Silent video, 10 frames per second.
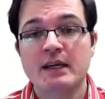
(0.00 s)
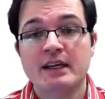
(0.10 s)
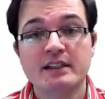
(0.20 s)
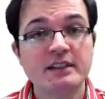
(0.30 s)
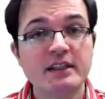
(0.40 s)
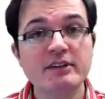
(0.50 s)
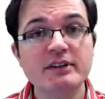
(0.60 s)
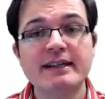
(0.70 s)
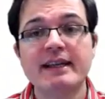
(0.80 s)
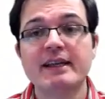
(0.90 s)

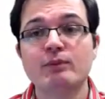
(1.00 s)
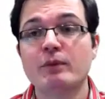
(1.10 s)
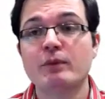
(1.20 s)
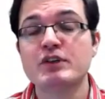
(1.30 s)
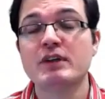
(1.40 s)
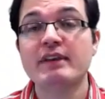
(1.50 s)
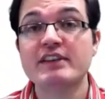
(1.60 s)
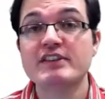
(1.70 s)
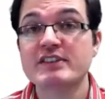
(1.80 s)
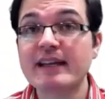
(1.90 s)
Concurrently, we are observing a
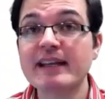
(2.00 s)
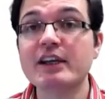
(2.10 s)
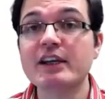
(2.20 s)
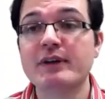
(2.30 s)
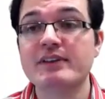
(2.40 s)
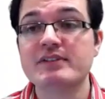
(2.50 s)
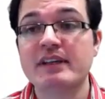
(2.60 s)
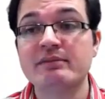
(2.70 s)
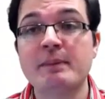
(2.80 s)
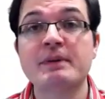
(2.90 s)
steady increase
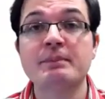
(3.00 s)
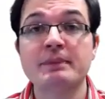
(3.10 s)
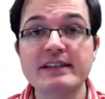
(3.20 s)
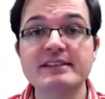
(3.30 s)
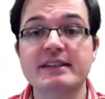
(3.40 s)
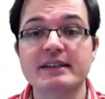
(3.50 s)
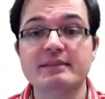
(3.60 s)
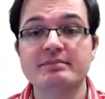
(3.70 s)
in web complexity.